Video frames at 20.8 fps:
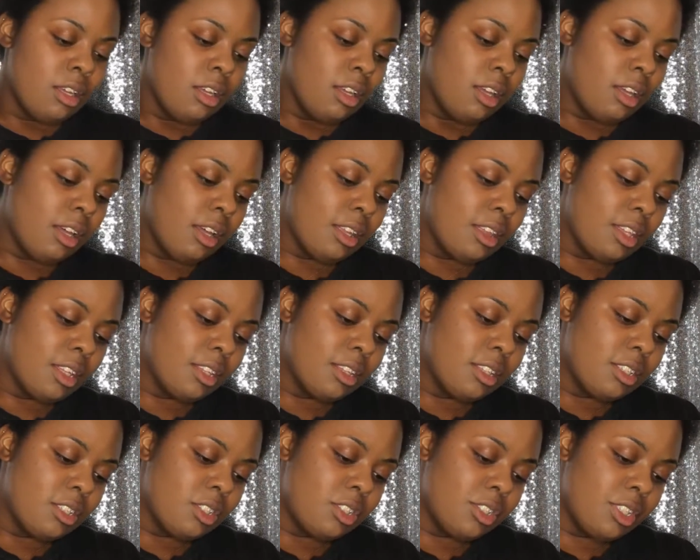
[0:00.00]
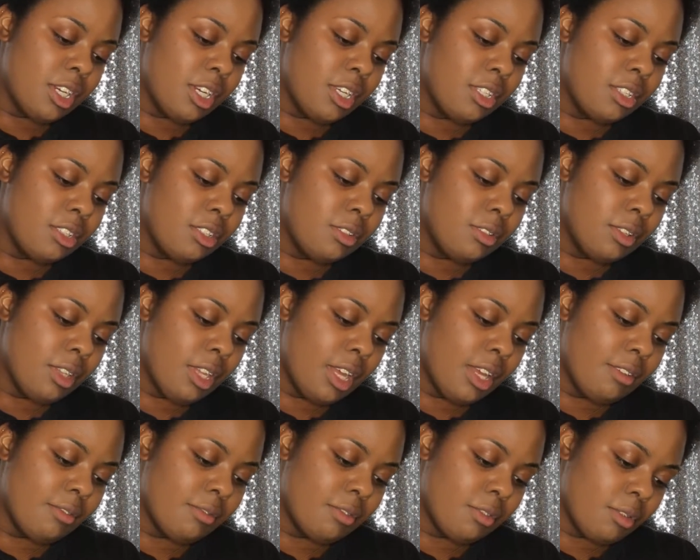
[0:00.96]
I think this shade's too
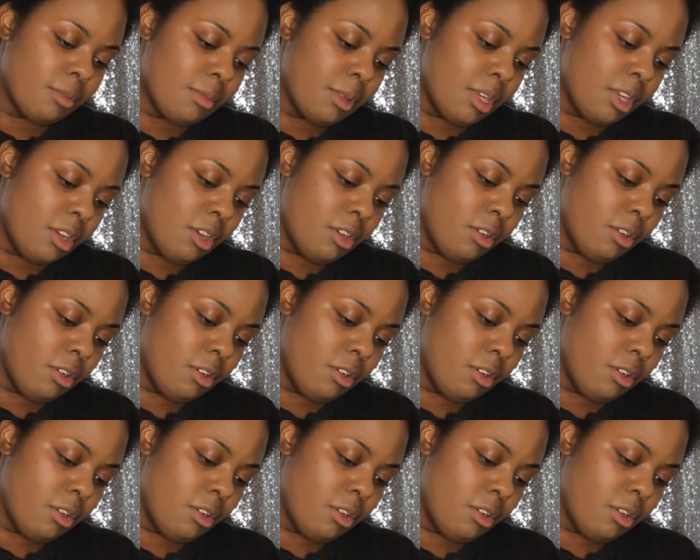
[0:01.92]
light for me, y'all.